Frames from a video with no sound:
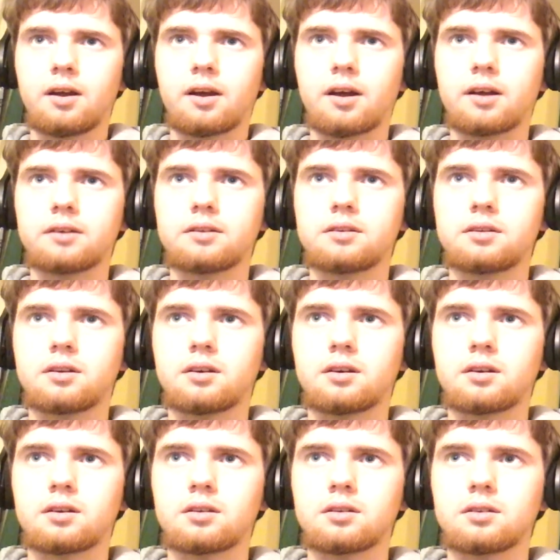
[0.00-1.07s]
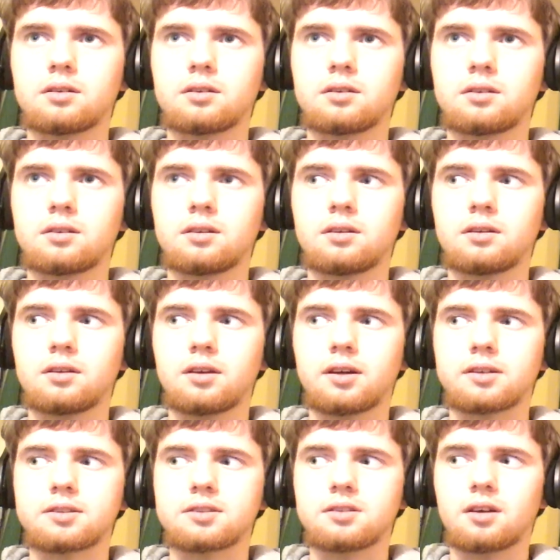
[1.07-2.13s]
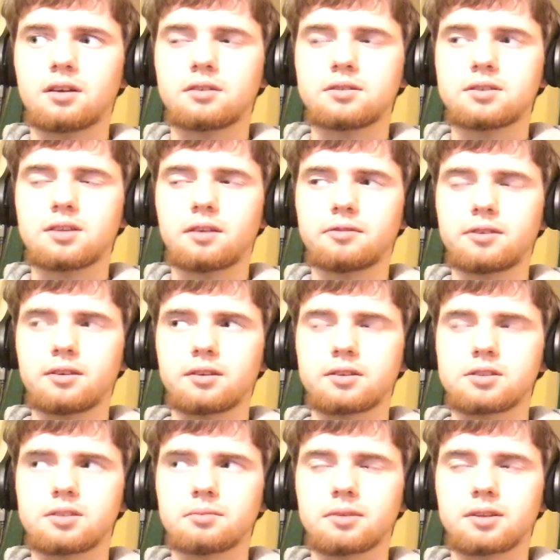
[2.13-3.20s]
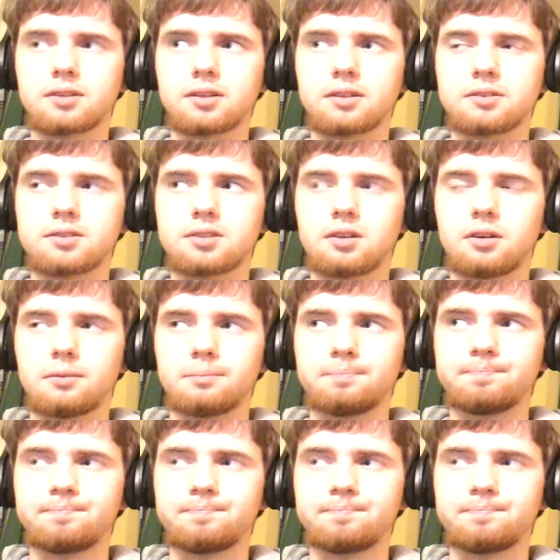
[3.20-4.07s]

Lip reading: And yeah, it's definitely something to consider.